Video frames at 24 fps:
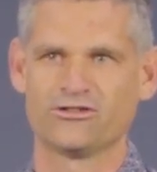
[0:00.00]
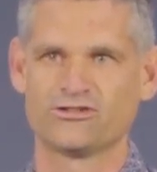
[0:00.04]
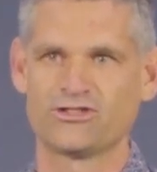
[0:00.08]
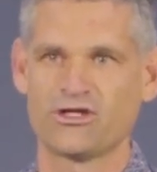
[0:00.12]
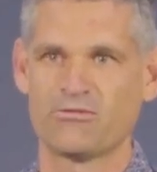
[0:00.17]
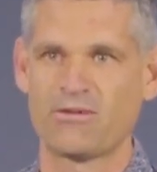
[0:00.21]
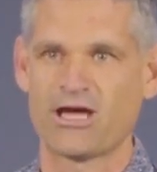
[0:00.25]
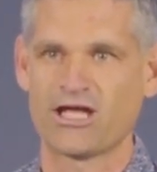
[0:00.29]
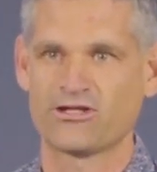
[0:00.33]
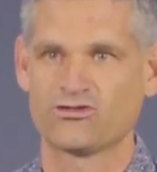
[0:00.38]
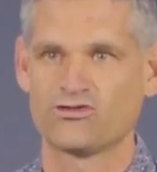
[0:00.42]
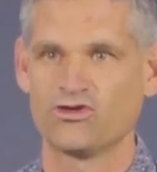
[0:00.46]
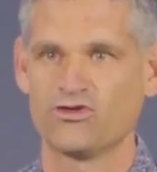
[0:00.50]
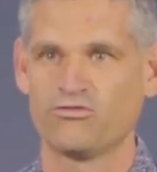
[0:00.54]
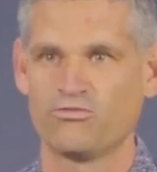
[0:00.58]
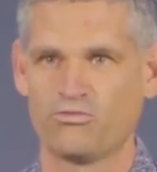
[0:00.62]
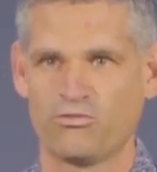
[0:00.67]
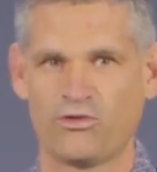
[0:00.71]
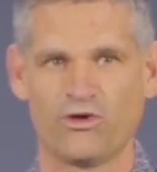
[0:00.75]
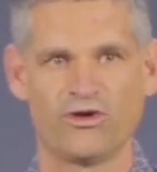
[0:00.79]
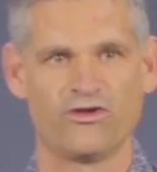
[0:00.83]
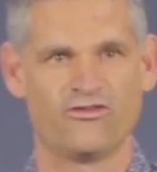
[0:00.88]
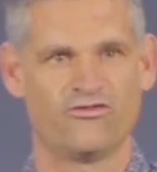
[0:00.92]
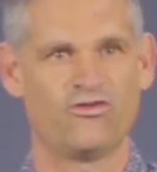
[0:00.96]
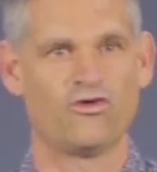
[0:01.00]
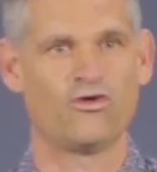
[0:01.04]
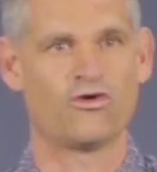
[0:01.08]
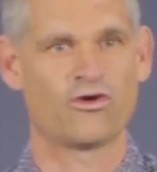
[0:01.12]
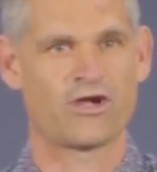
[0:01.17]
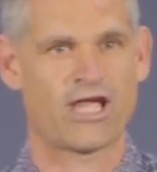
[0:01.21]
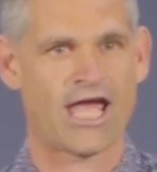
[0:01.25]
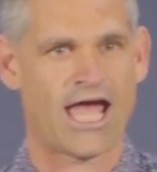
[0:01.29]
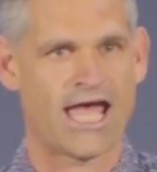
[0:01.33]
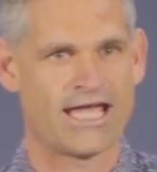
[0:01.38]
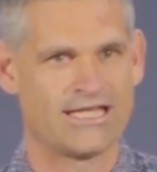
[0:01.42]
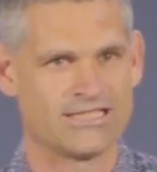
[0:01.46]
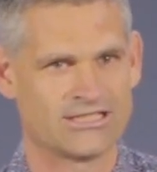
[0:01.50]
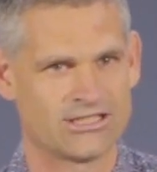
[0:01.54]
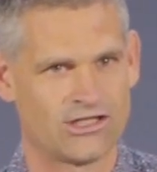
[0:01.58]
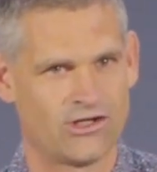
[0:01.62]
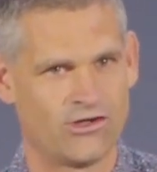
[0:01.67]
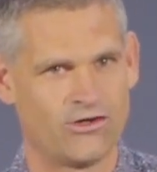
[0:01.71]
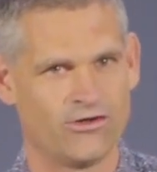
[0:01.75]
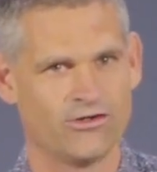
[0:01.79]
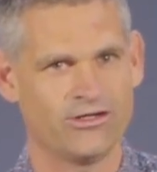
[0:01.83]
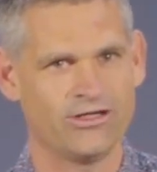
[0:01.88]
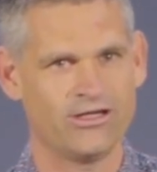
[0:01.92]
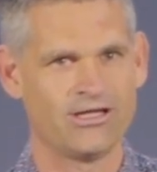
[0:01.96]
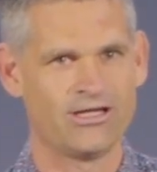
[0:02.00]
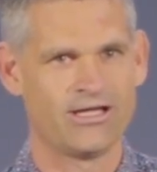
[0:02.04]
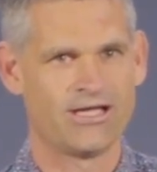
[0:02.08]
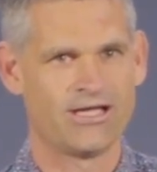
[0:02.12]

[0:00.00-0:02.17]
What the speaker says: so about 2.4 k's long.